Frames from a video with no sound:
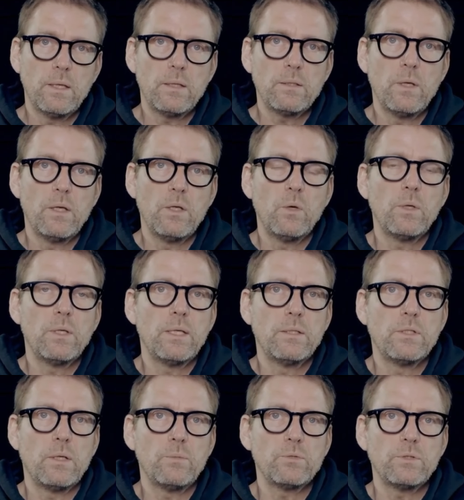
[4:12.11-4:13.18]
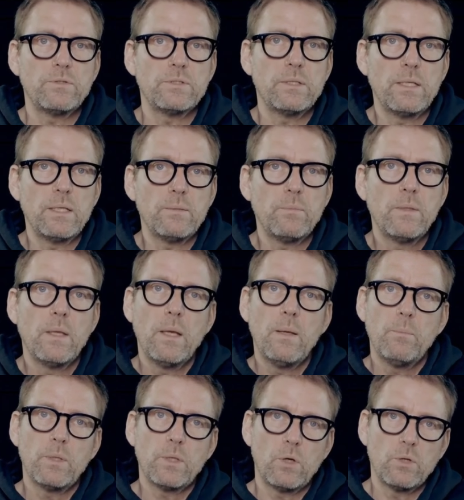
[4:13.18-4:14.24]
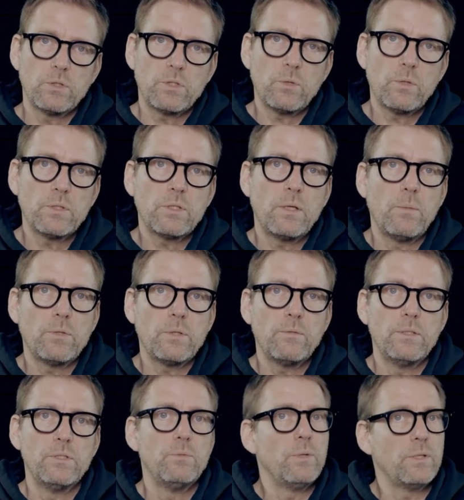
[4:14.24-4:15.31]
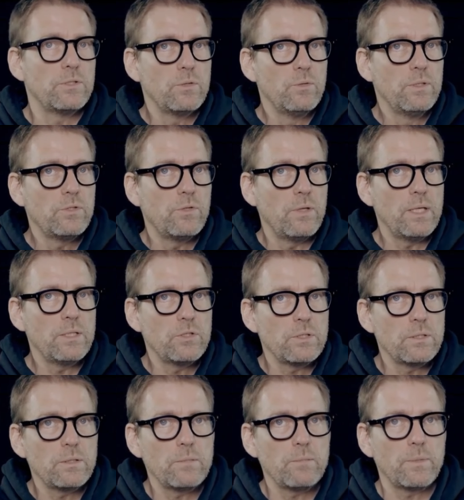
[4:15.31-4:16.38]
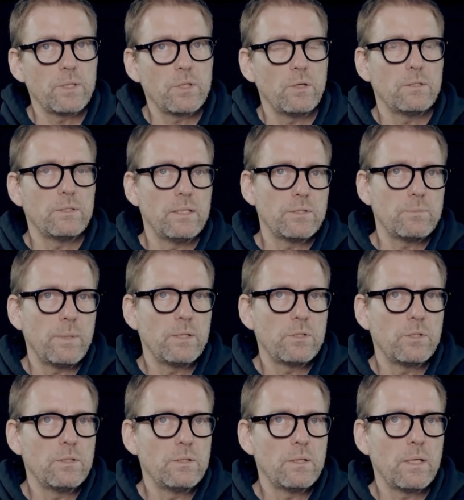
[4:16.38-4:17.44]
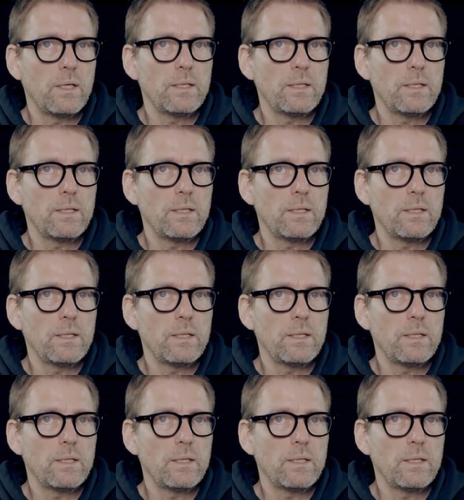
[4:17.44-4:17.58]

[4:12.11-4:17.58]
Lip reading: not only in terms of steam, but also in terms of espresso extraction, because, as mentioned,